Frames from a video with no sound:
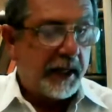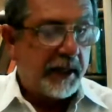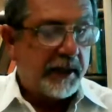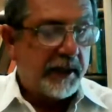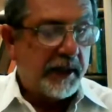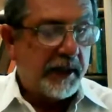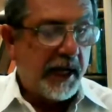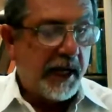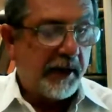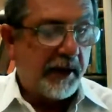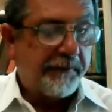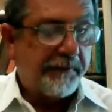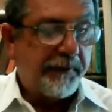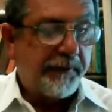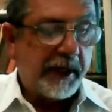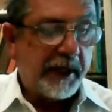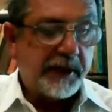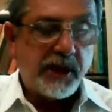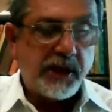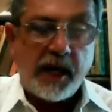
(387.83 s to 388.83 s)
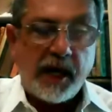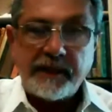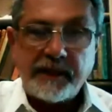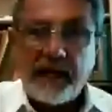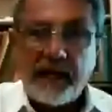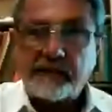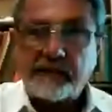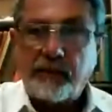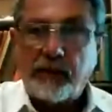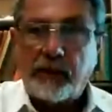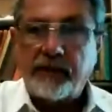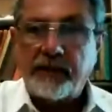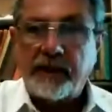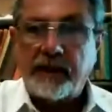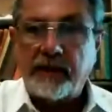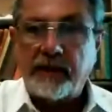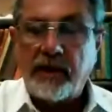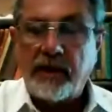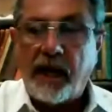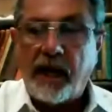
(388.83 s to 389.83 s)
Now, the franchise tax board
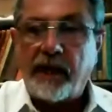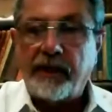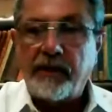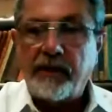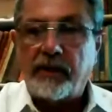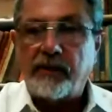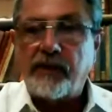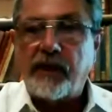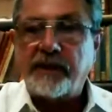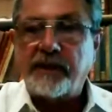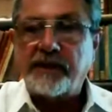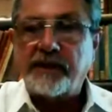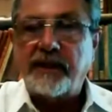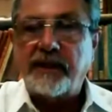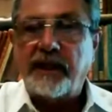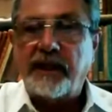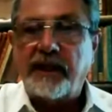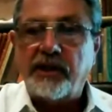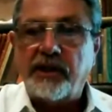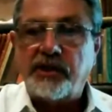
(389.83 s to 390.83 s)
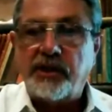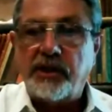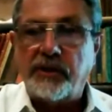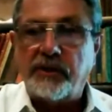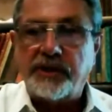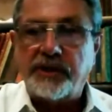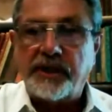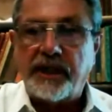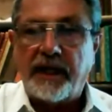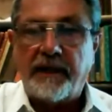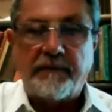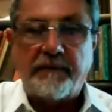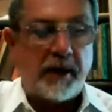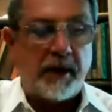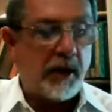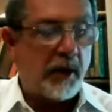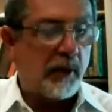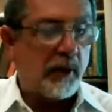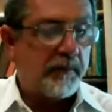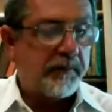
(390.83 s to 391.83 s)
did not address the issues in
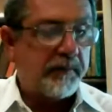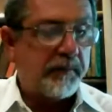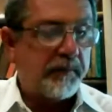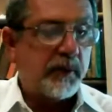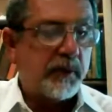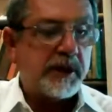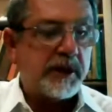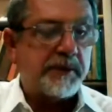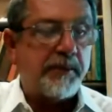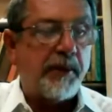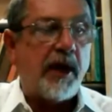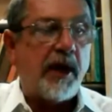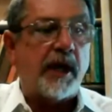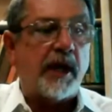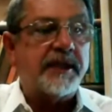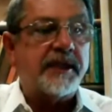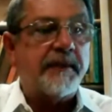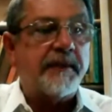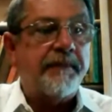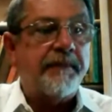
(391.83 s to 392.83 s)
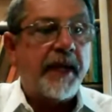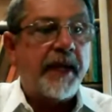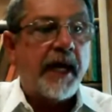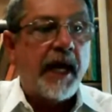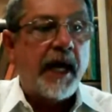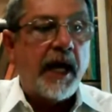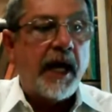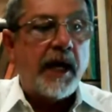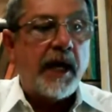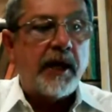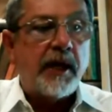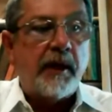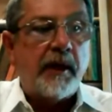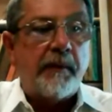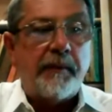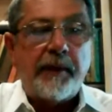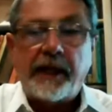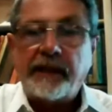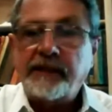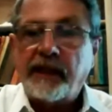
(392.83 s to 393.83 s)
their response. They're
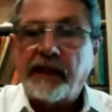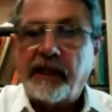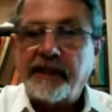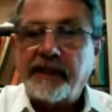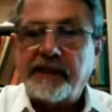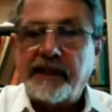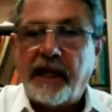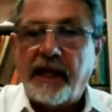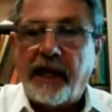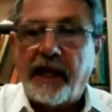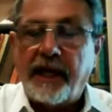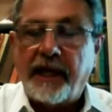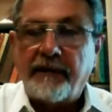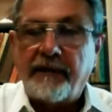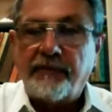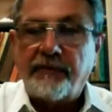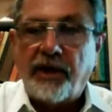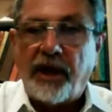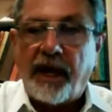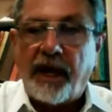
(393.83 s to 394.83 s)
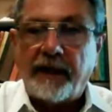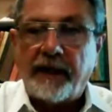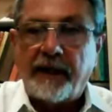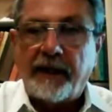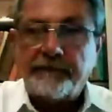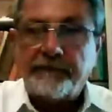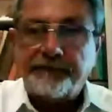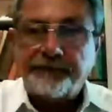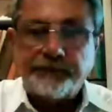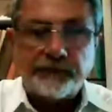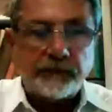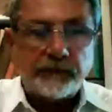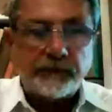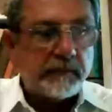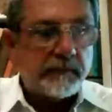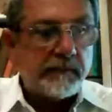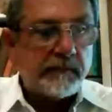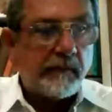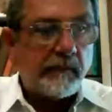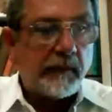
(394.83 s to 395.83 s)
basically saying that
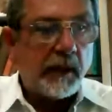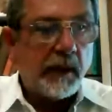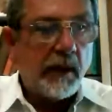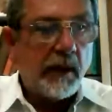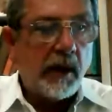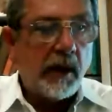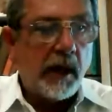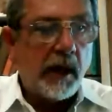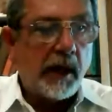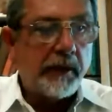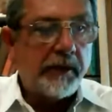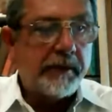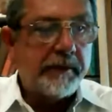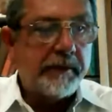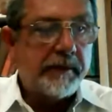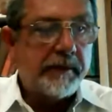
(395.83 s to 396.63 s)
the